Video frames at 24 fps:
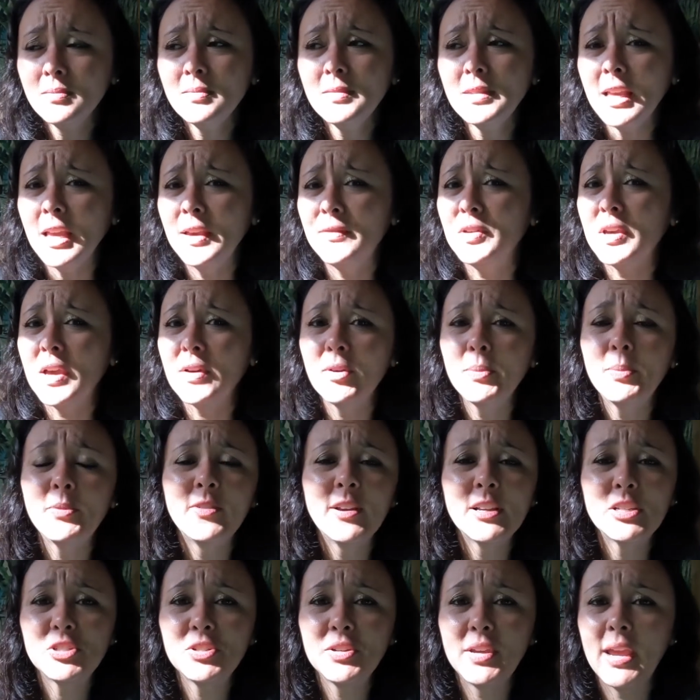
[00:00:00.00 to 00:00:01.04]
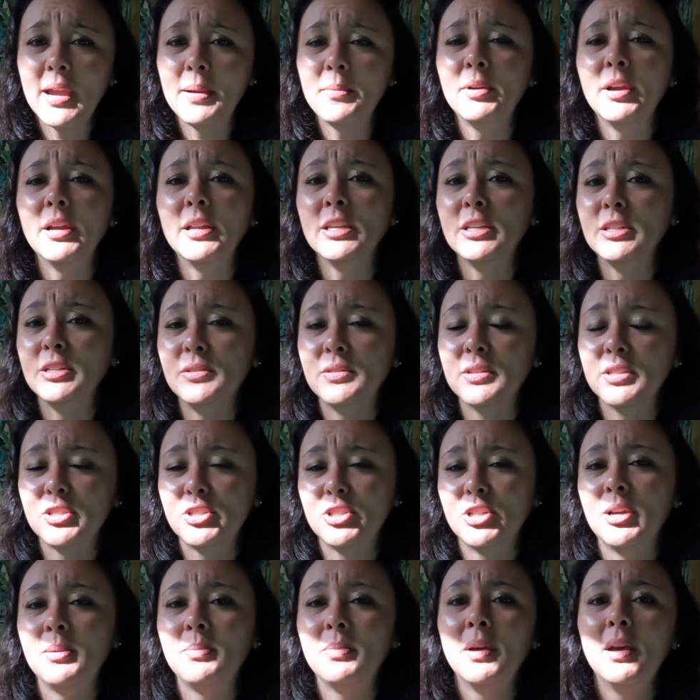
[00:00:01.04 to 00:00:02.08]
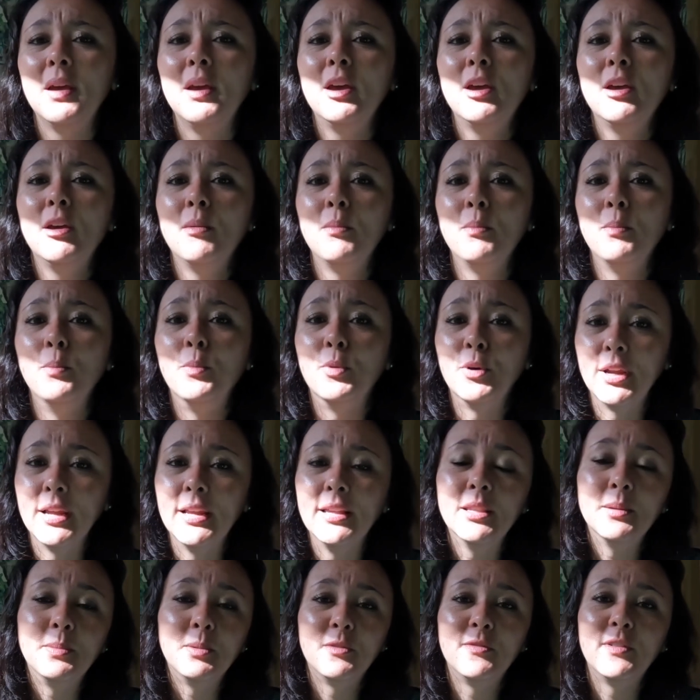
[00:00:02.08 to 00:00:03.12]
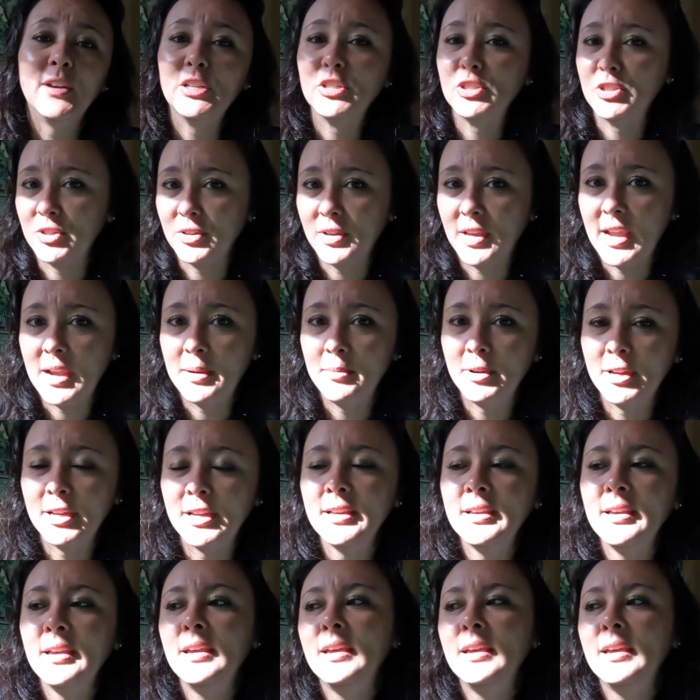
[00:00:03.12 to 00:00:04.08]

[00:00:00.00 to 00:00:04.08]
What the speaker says: If you have a professional camera and you do this trip, bring the professional camera.